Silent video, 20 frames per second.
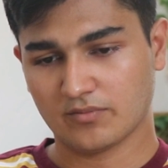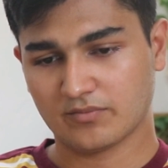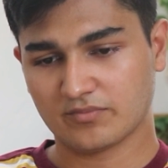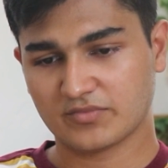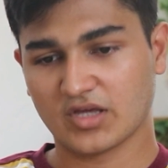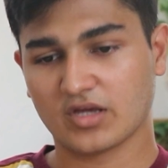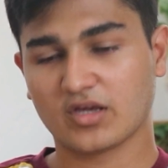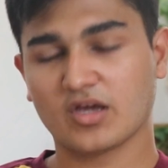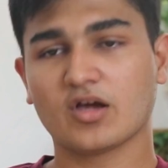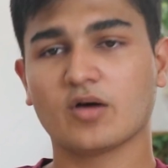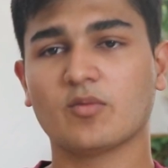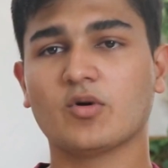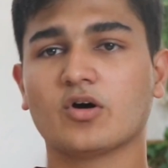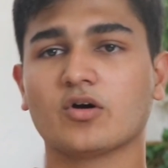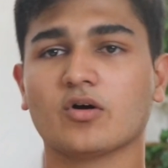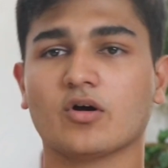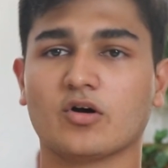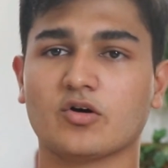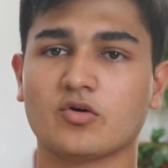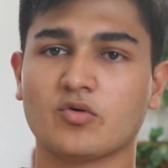thinking
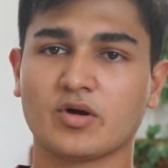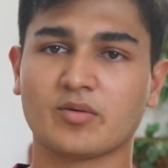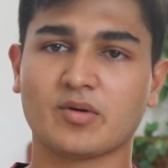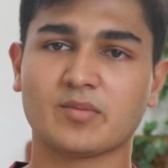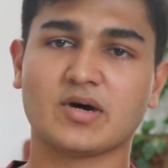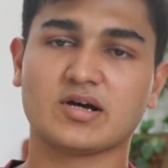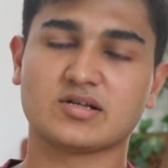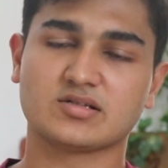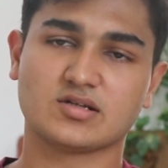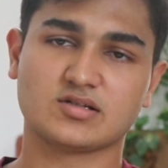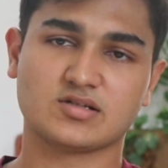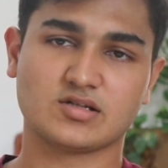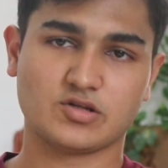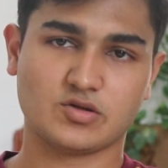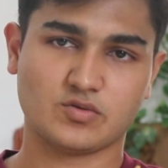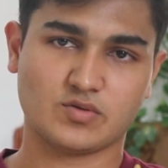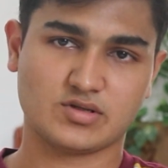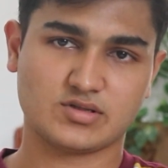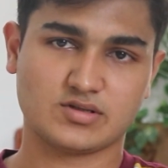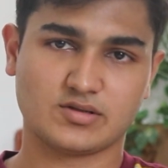about doing my master's in
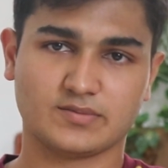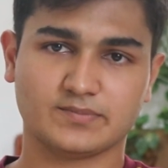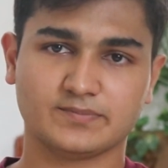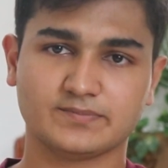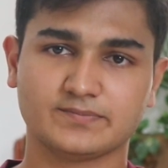USA.